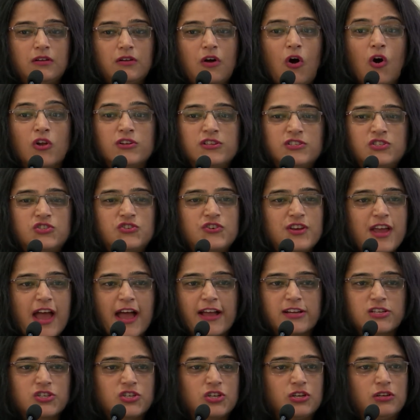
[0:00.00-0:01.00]
honest
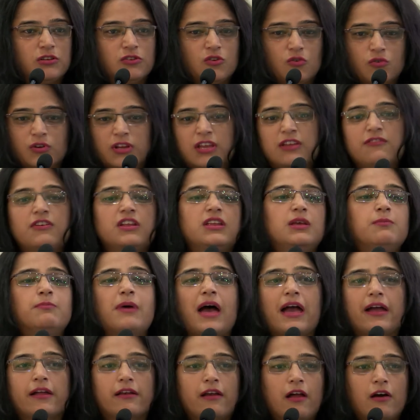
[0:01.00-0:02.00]
reaction. Don't give any
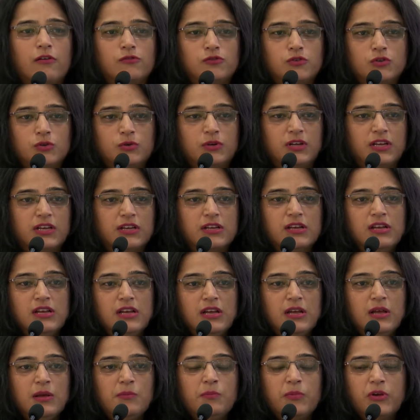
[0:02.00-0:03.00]
background to it.
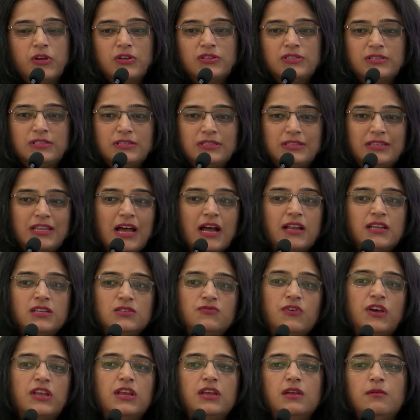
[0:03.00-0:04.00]
Because that is
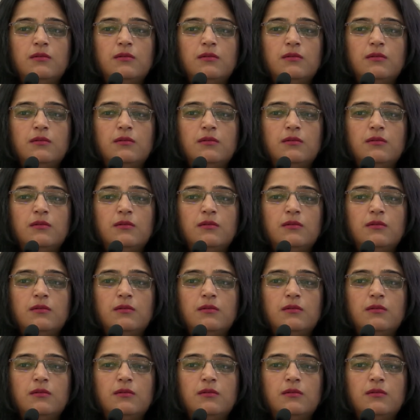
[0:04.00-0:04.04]
very